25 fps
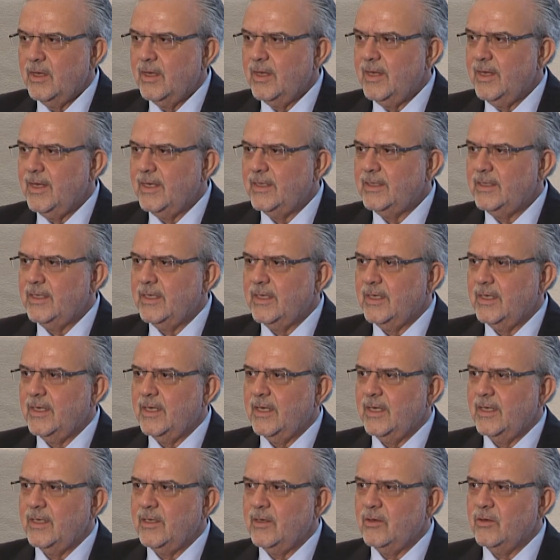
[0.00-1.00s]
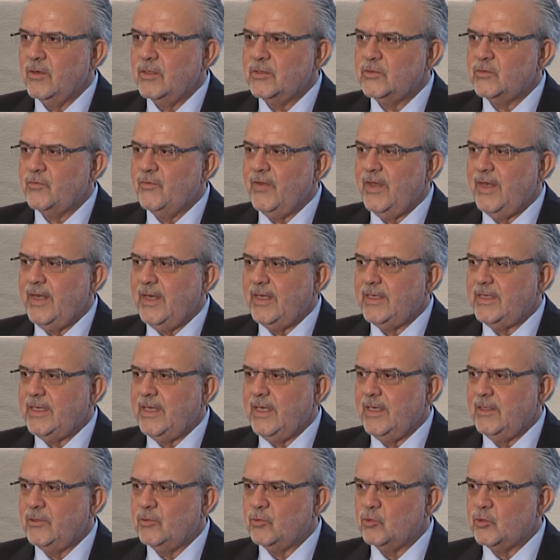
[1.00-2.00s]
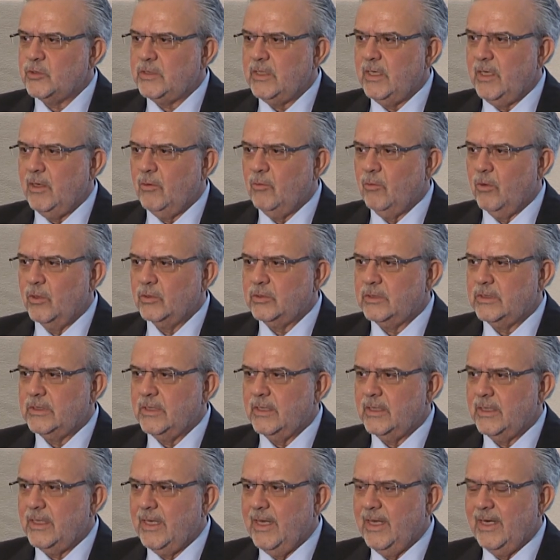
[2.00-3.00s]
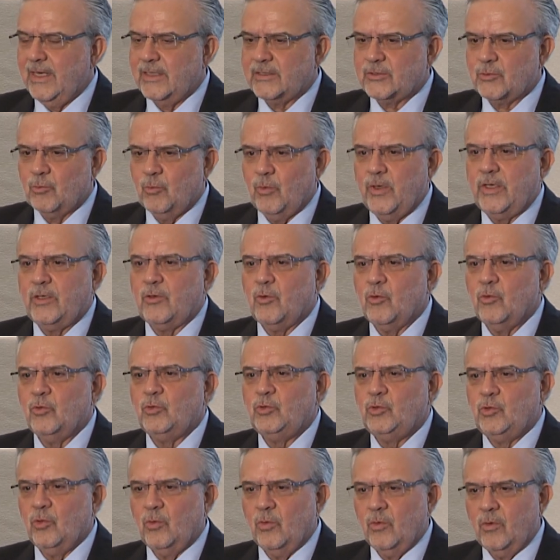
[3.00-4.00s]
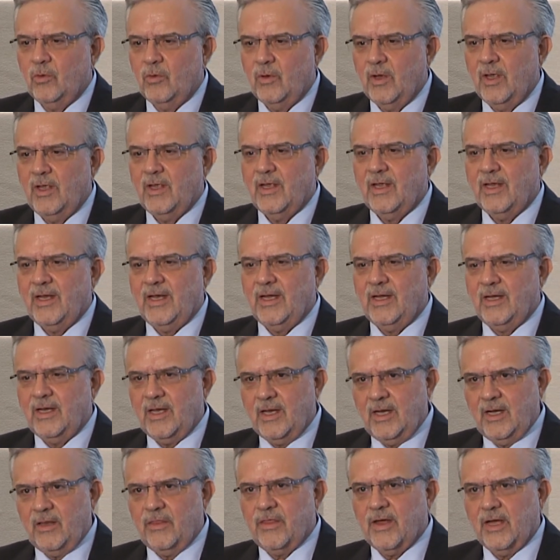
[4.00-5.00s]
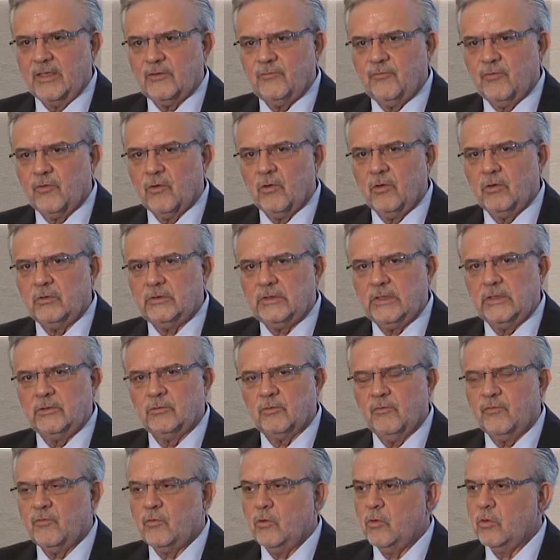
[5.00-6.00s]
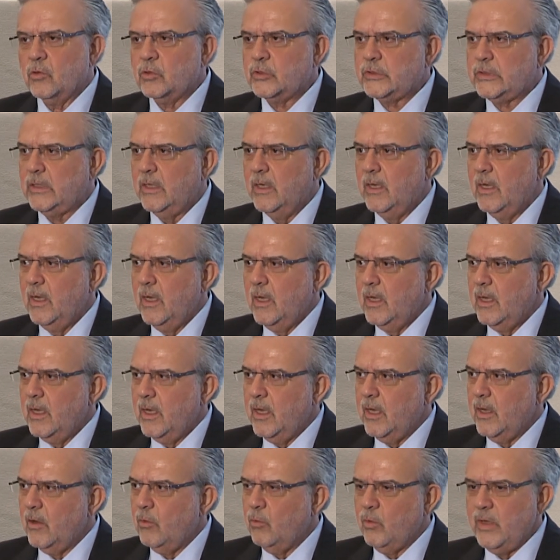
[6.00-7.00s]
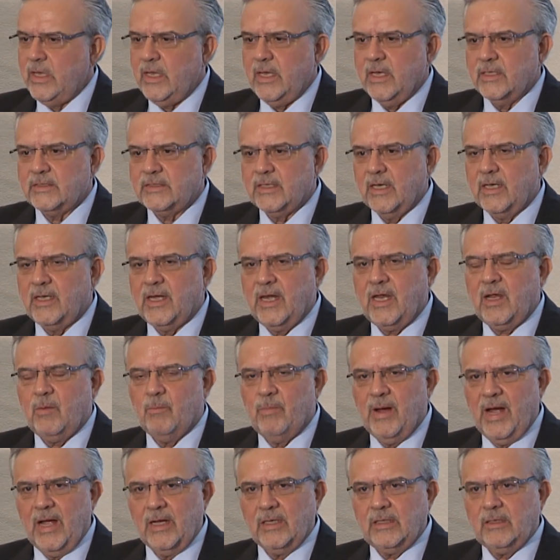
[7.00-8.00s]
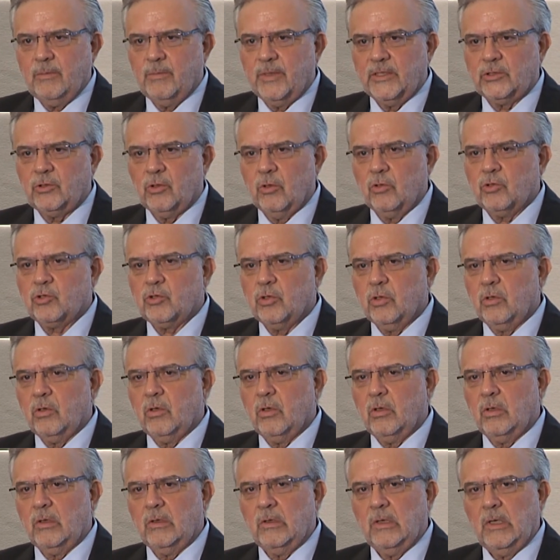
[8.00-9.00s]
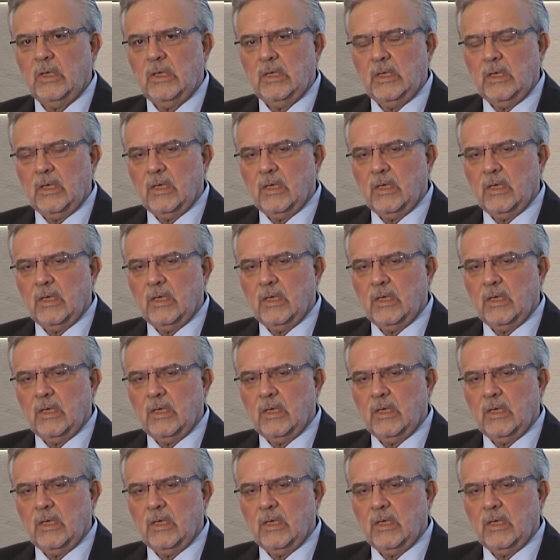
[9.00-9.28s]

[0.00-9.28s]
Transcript: and you know is very keen to see what else we could do in, in that front. And of course, we as a Greek bank, but also